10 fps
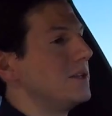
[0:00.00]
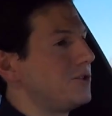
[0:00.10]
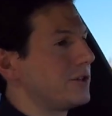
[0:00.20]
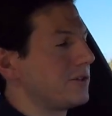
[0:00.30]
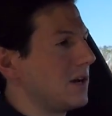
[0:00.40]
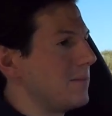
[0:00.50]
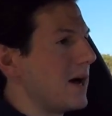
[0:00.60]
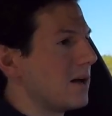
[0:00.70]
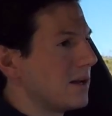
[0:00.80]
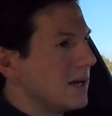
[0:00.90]
that's just come
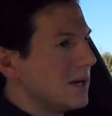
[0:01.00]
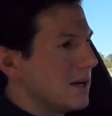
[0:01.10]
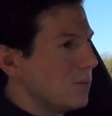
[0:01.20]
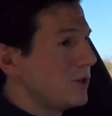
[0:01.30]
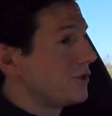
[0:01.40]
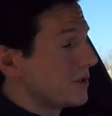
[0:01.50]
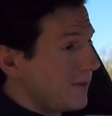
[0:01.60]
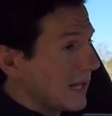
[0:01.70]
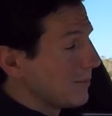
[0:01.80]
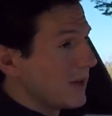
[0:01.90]
out, which is
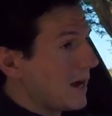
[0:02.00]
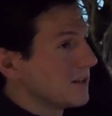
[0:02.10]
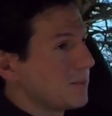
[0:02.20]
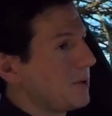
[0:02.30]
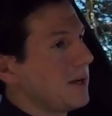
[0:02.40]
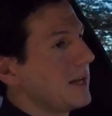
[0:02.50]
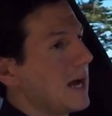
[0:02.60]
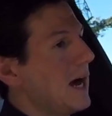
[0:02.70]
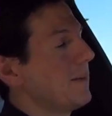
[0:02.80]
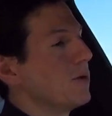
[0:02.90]
available now as a plug-in
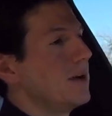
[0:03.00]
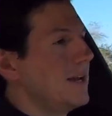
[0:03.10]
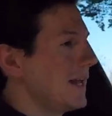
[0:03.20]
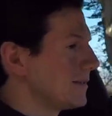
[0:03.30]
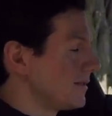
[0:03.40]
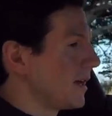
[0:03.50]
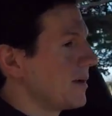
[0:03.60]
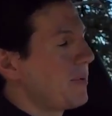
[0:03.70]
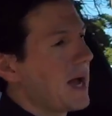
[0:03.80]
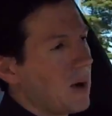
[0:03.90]
hybrid, and it has a ton
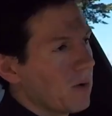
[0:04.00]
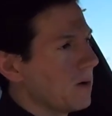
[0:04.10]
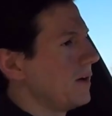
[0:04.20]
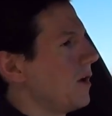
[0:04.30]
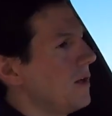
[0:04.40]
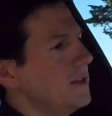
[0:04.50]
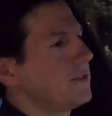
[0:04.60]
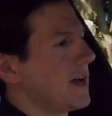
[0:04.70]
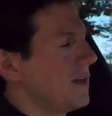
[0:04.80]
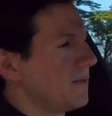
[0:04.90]
of power and all
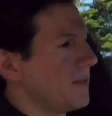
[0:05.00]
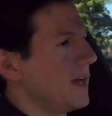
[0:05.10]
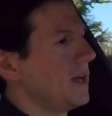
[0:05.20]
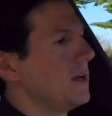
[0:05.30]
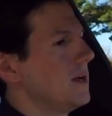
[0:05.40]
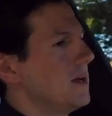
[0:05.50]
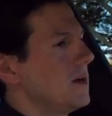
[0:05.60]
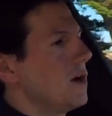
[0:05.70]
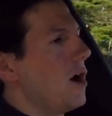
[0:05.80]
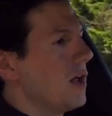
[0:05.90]
this kind of thing,
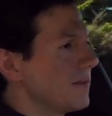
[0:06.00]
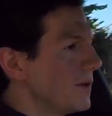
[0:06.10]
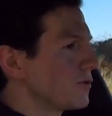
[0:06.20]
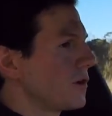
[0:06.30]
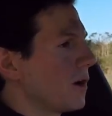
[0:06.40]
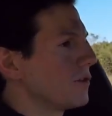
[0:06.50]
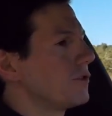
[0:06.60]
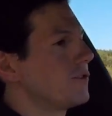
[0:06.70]
all of those cars are